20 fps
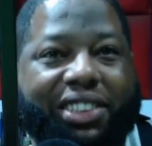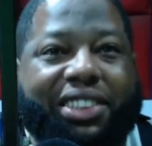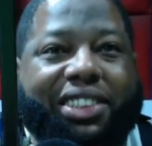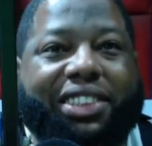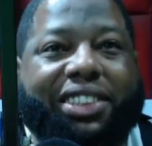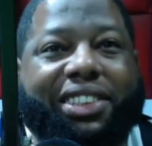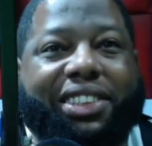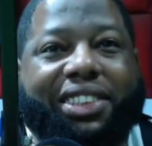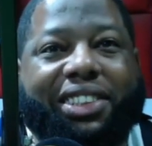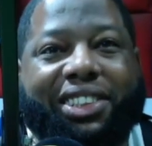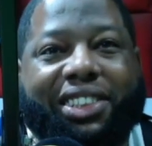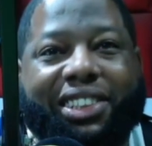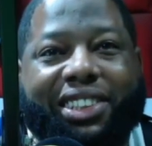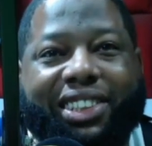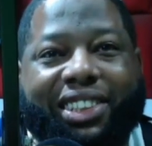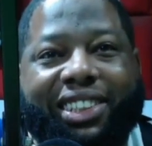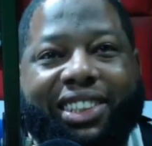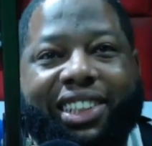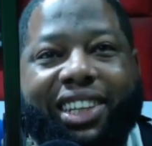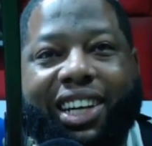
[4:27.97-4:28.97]
Well, that's
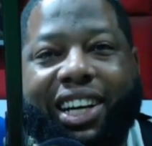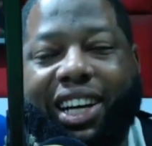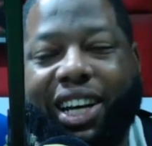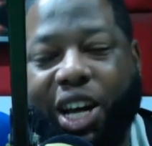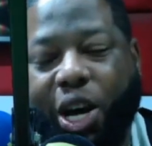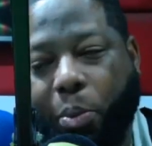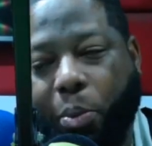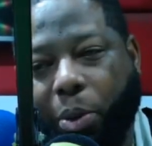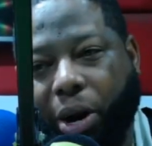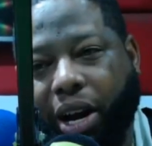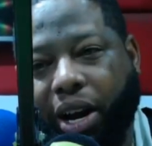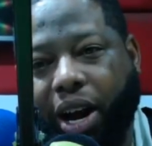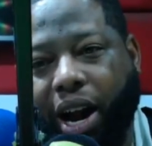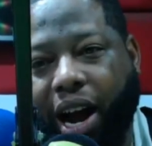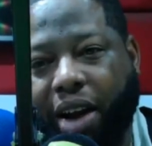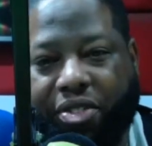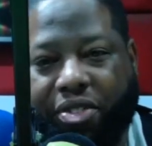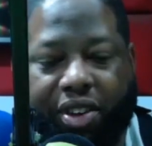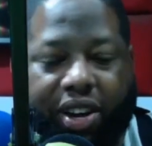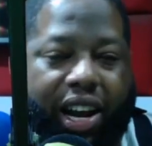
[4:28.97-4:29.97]
true. Yeah, but
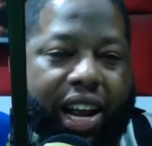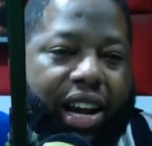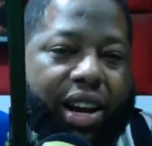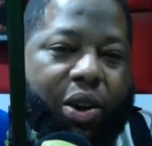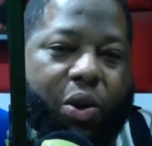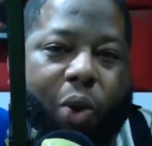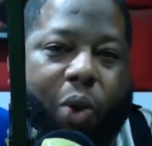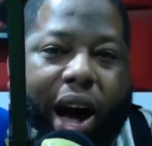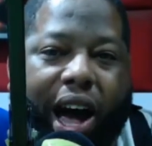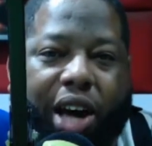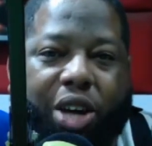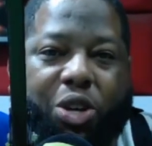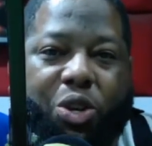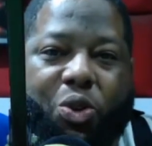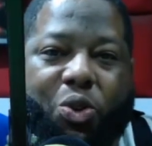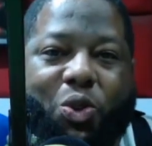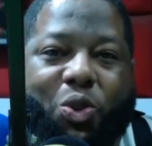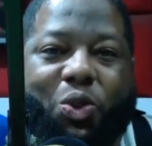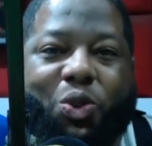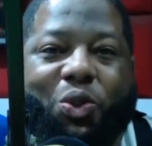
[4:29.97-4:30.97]
I feel like, why are
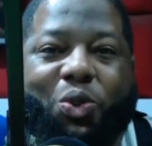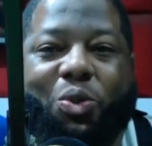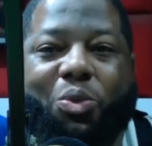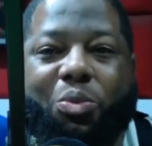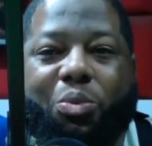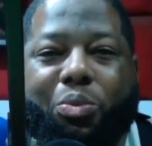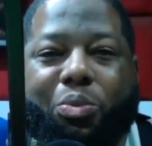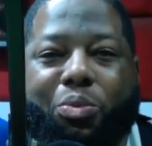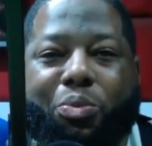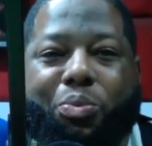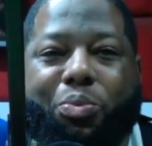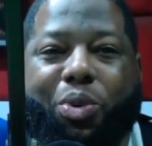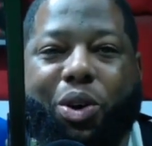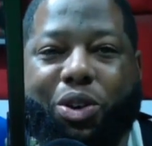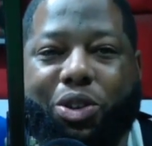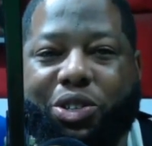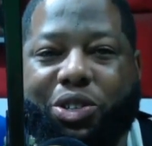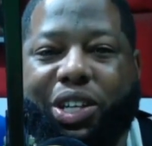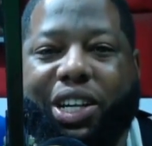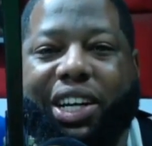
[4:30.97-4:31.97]
you
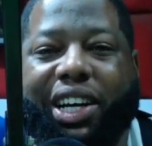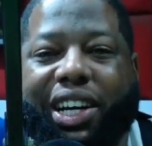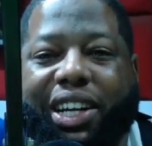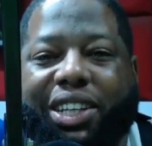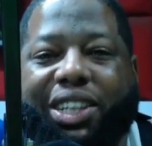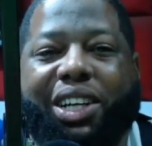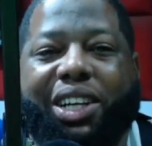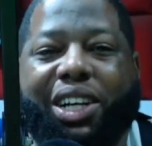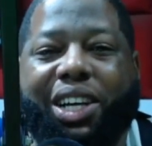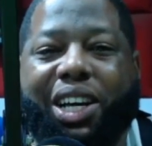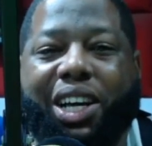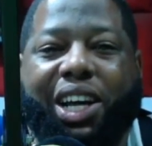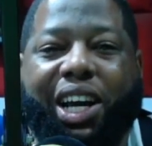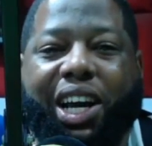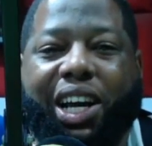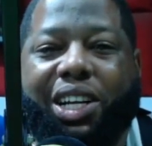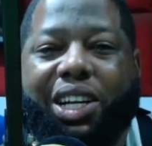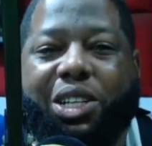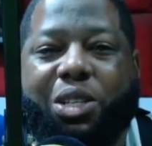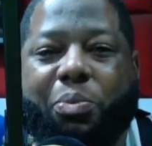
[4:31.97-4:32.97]
pondering and
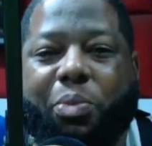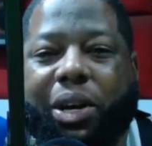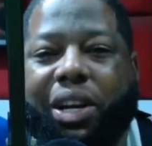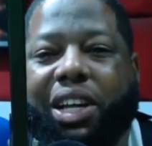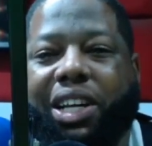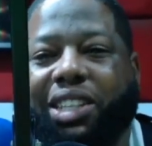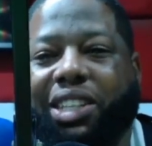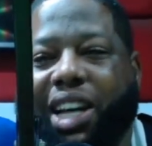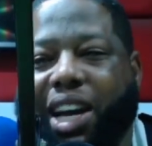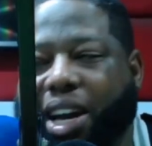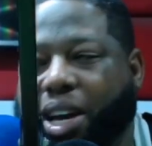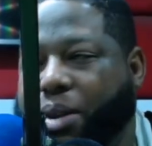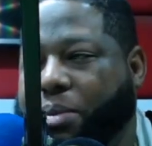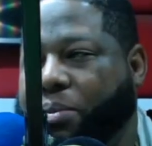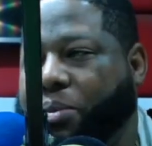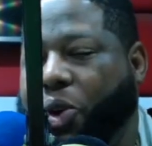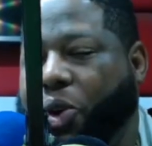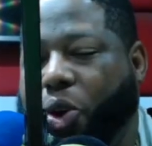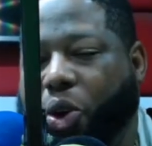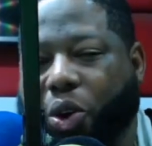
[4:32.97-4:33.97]
spending
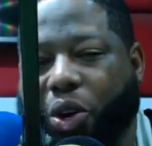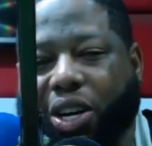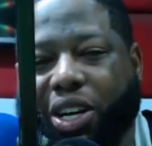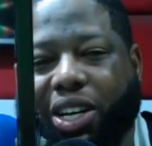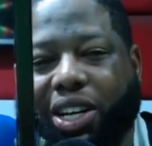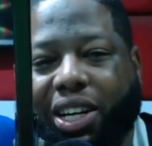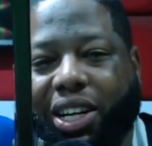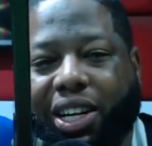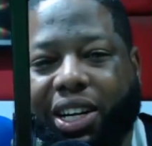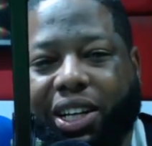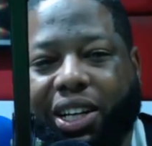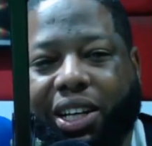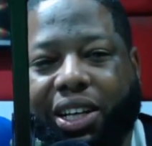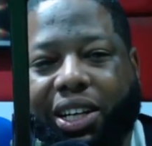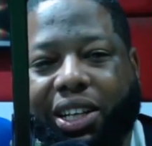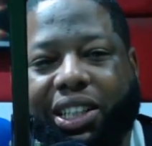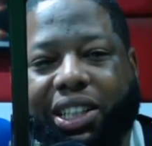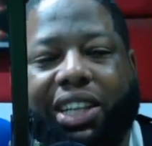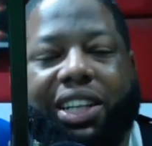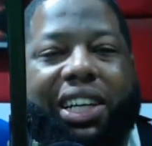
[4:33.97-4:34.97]
time on
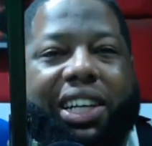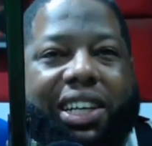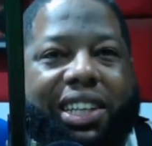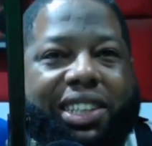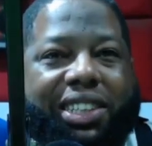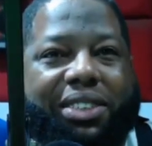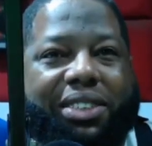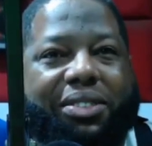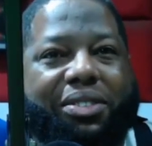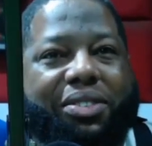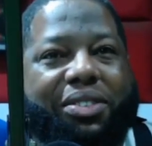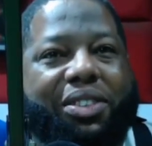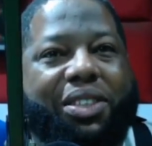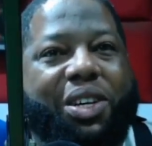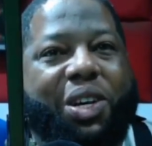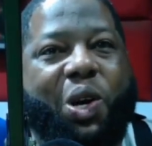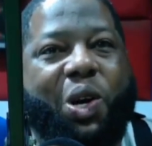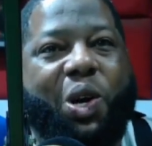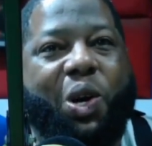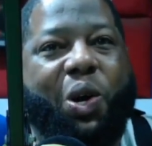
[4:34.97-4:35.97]
the negative
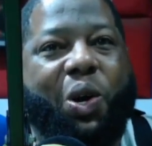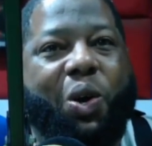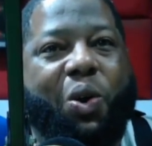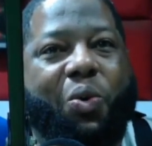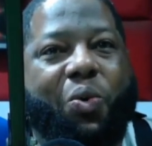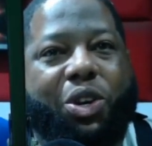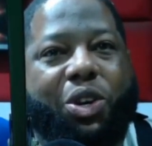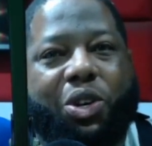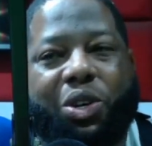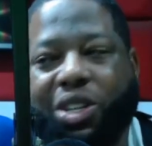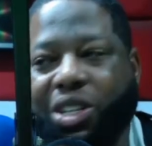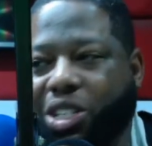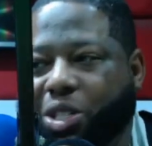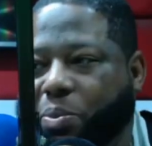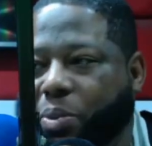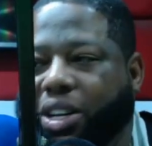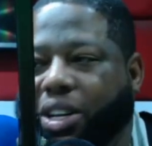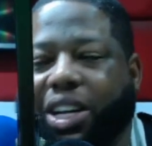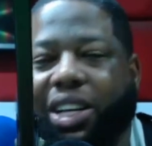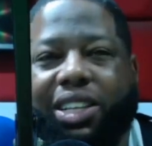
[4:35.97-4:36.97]
when you can
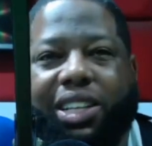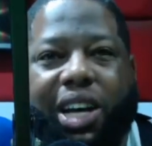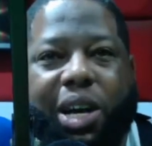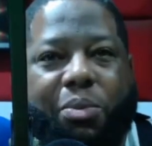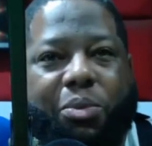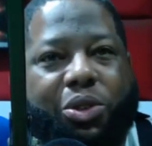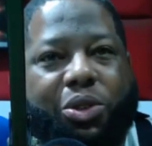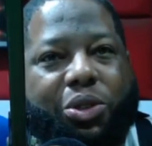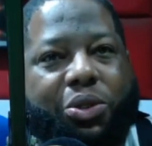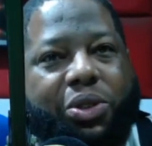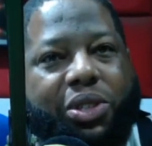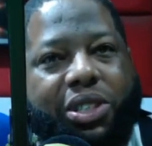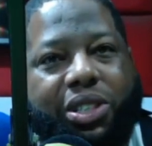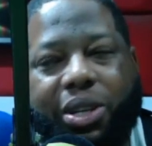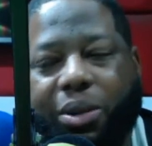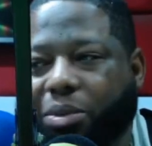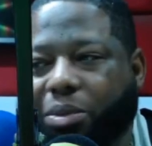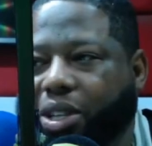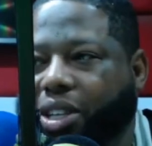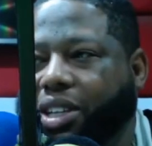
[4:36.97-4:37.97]
spend that time on doing
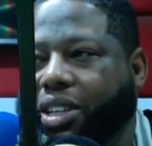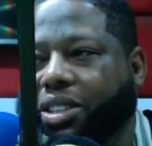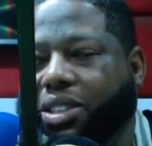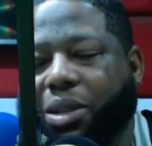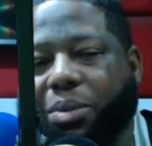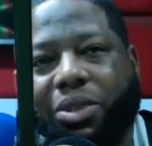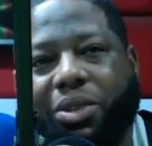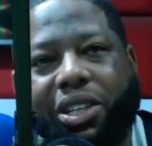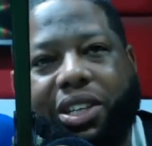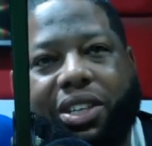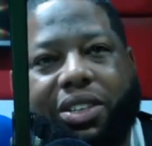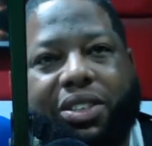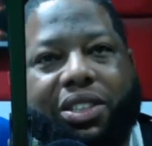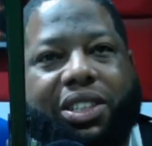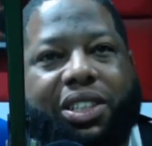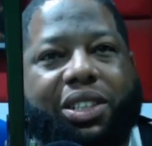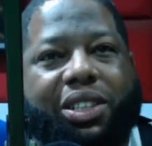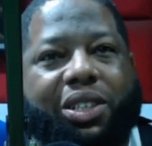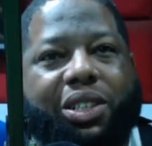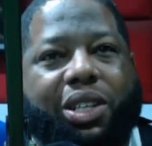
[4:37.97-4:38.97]
something else
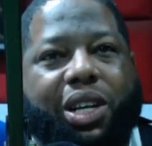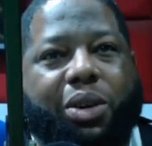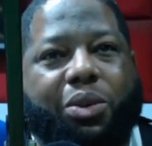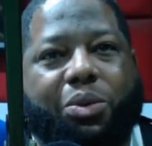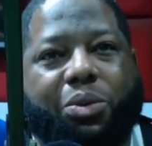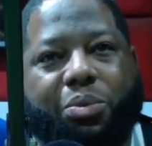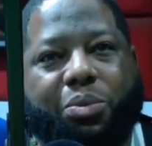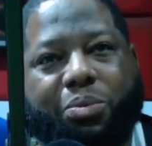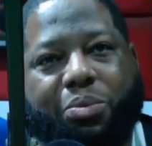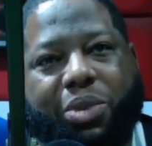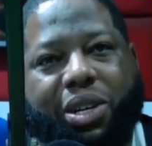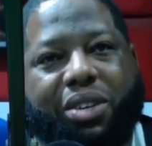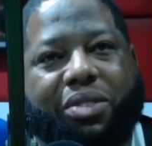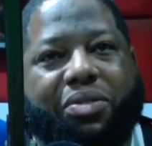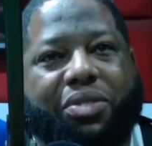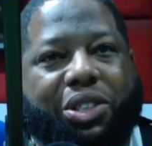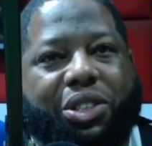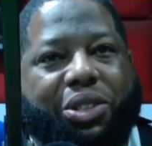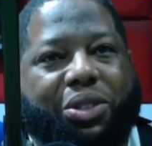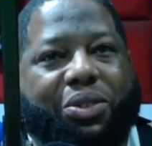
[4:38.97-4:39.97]
that will
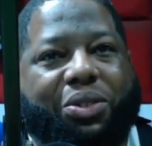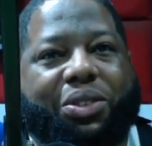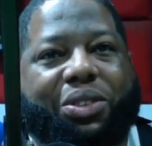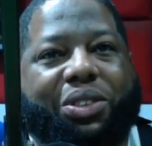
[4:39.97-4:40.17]
benefit you?